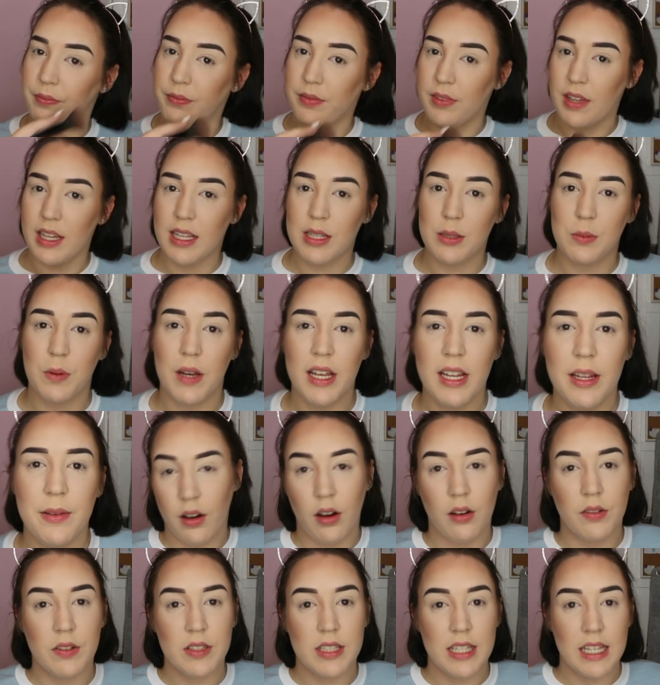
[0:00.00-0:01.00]
this way.
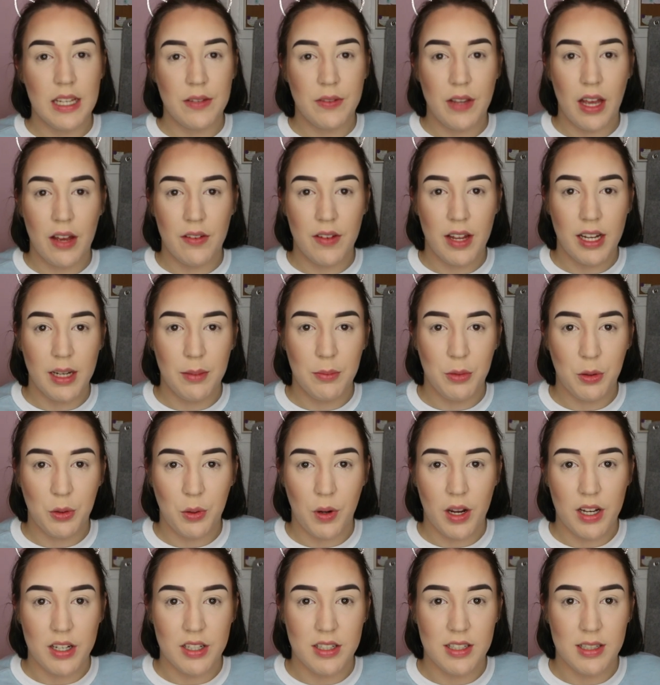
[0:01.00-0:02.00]
Obviously if you have any more
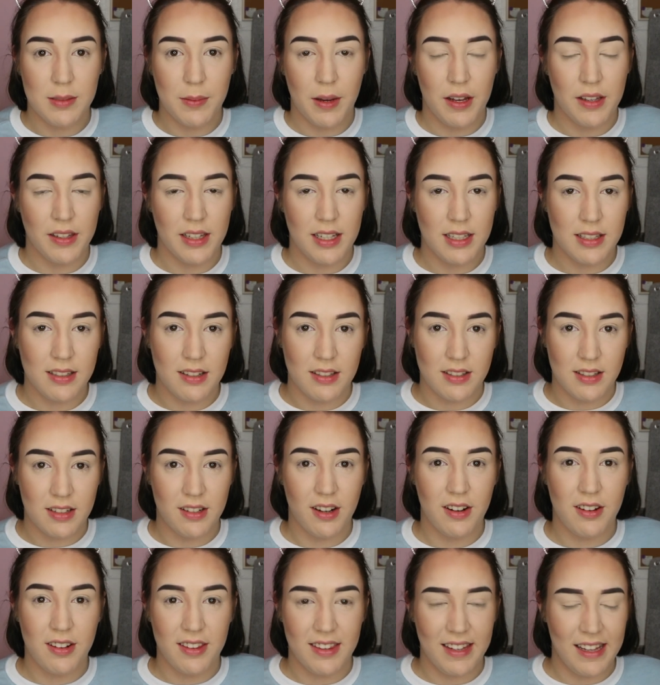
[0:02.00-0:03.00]
questions about this, because I
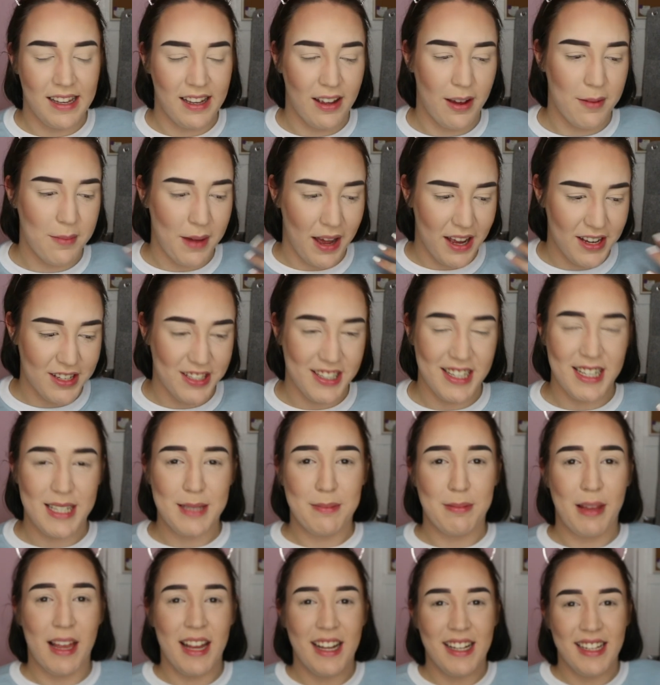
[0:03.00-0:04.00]
don't think I've actually
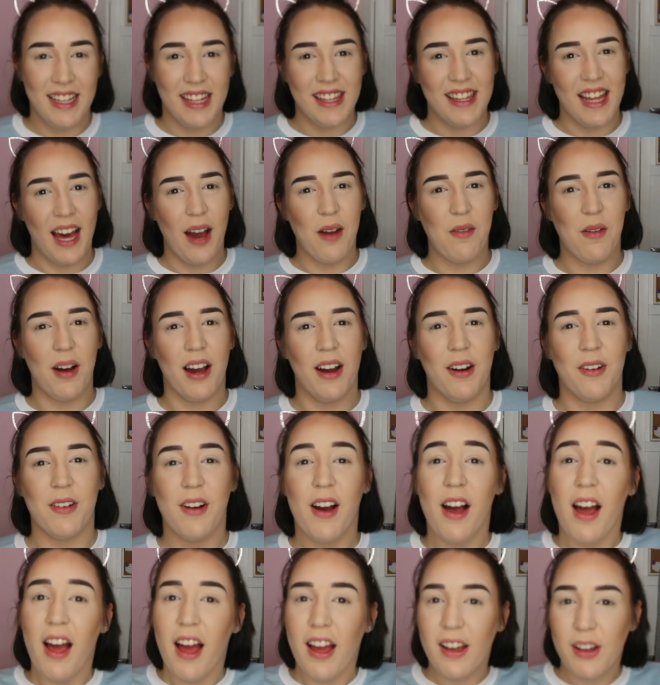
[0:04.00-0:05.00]
explained it that well,
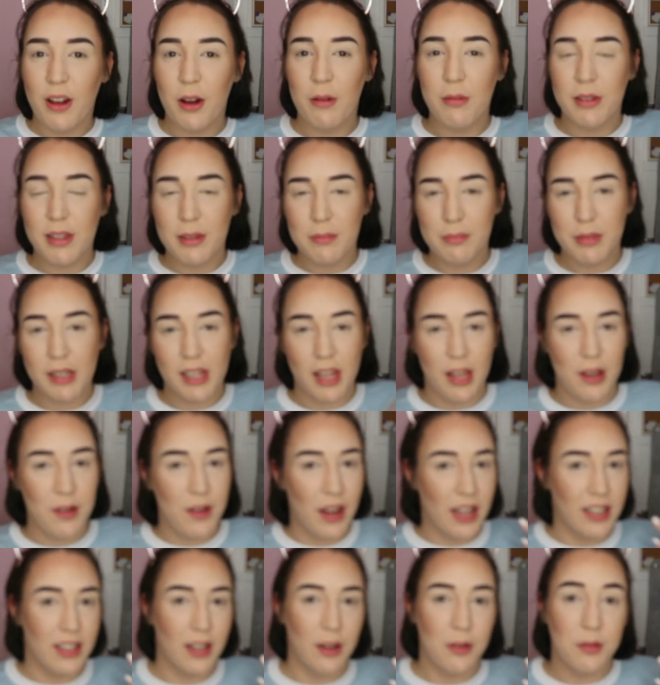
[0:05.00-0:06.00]
comment them below
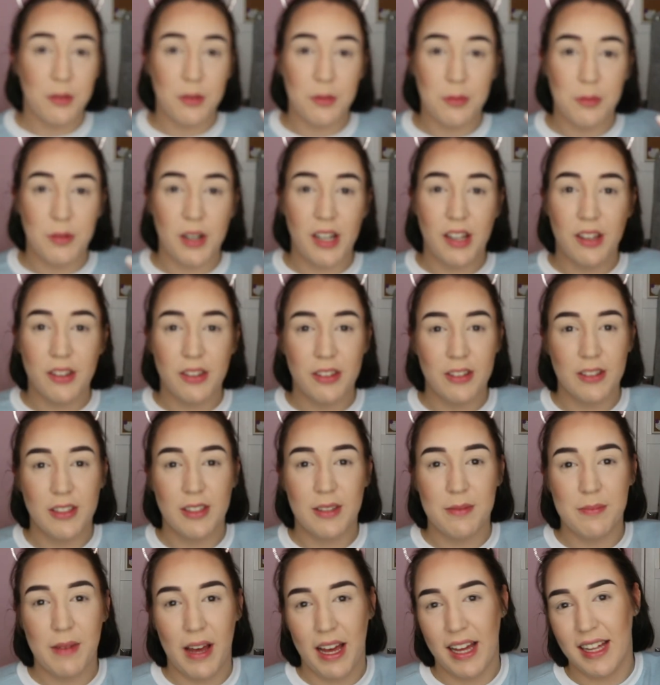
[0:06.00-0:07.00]
and I will work through
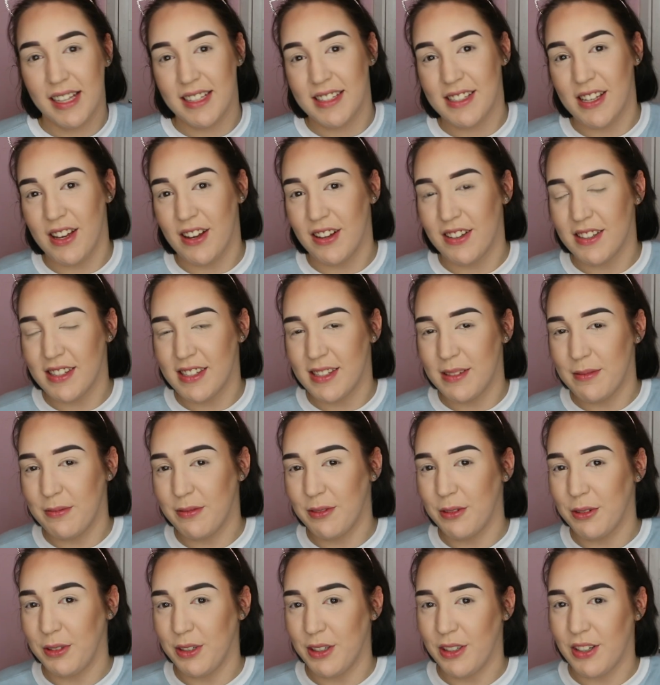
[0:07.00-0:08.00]
them and answer them
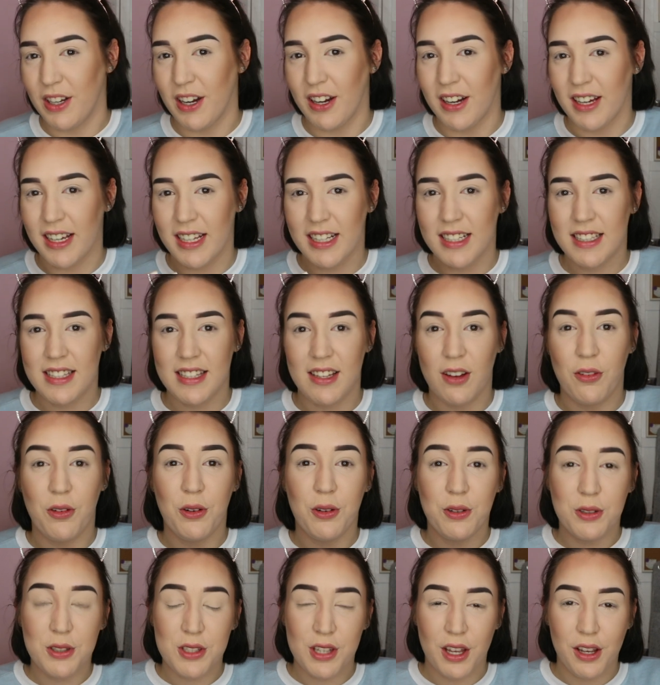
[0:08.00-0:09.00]
for you guys.
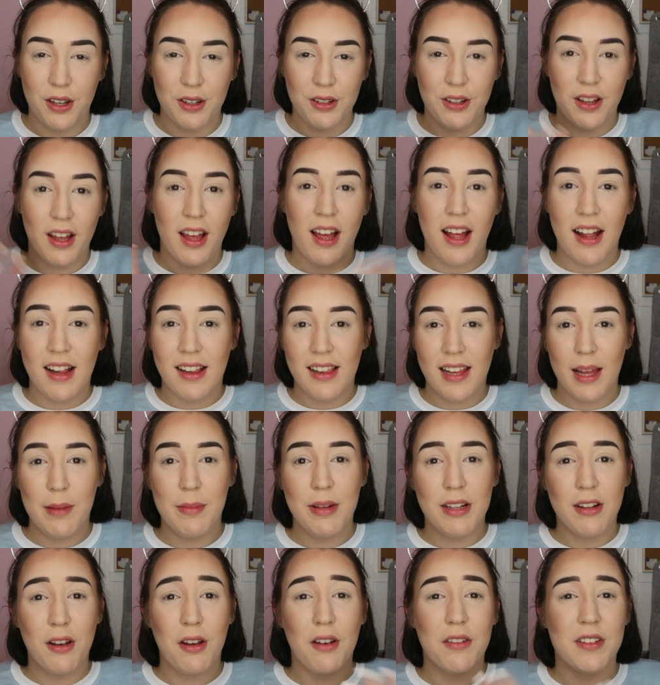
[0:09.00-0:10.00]
Also let
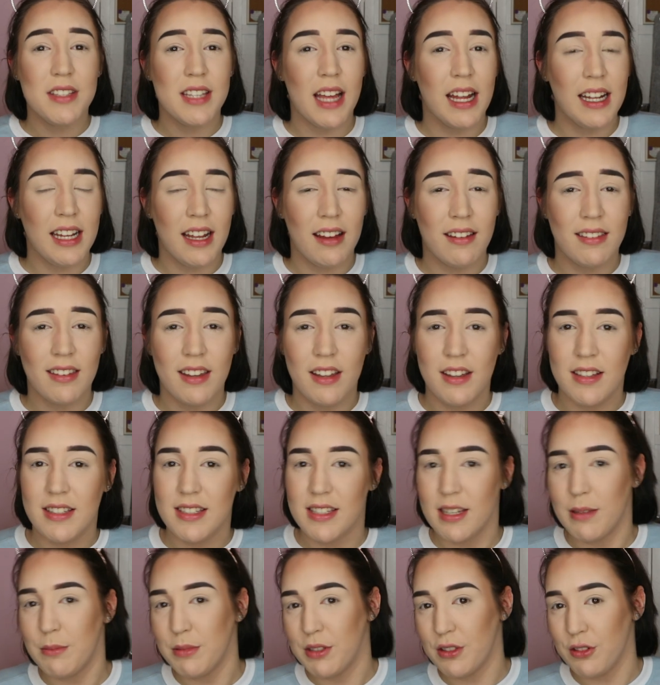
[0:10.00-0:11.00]
me know if there's any other
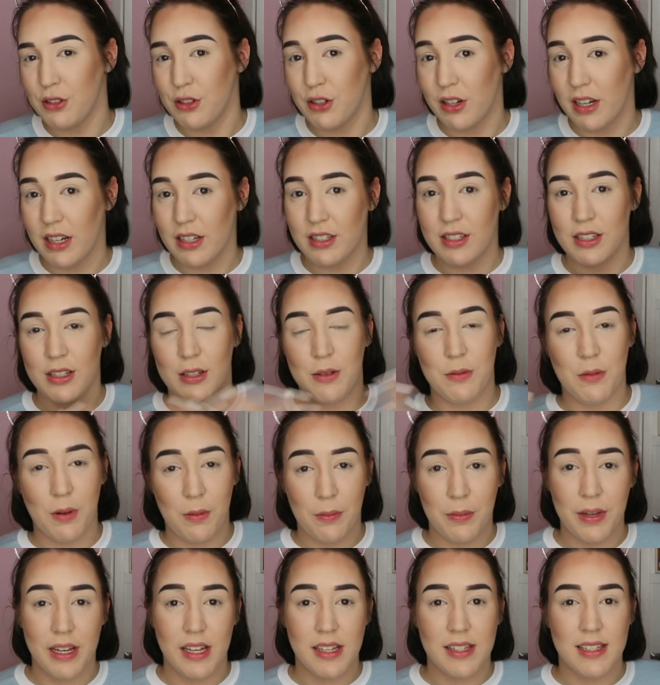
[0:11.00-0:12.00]
tips and tricks you
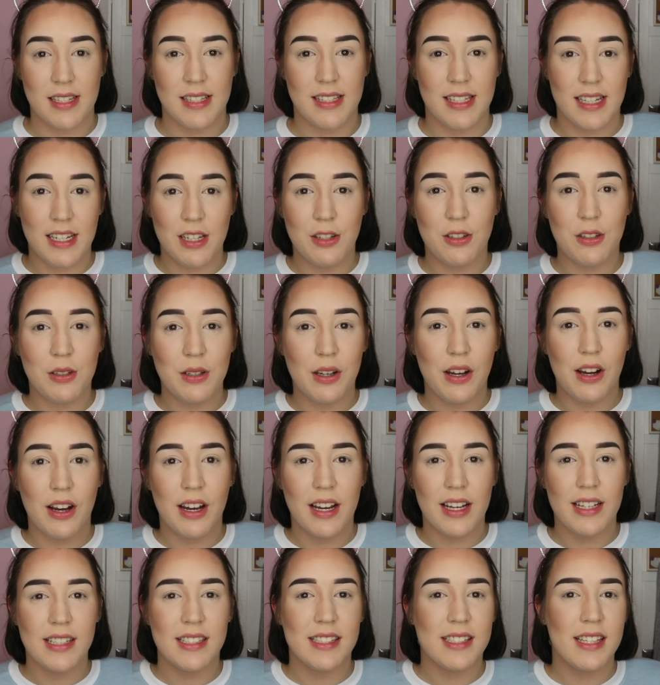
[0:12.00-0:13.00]
want me to teach you
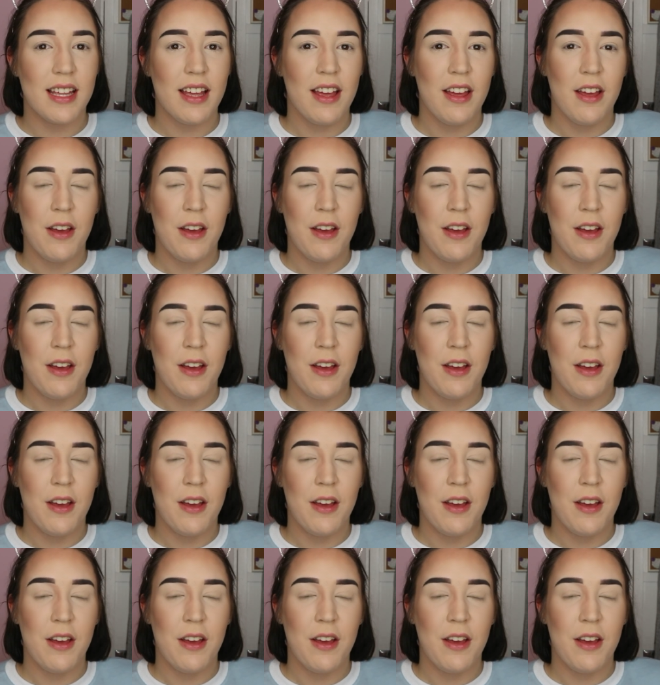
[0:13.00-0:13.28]
guys,